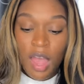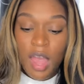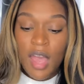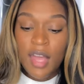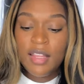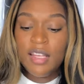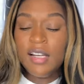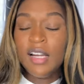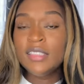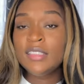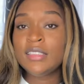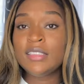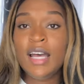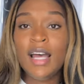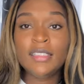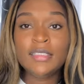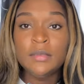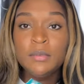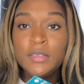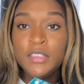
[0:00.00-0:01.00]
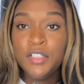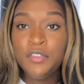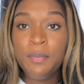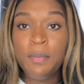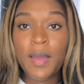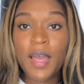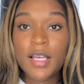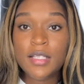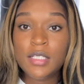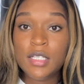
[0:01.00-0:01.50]
And then I just got some
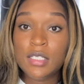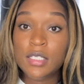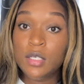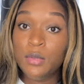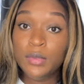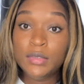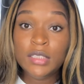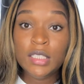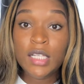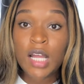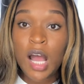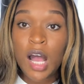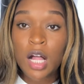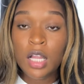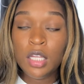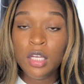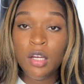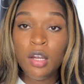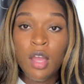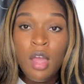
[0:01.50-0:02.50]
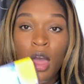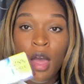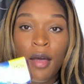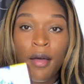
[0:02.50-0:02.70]
toothpaste because it was a dollar.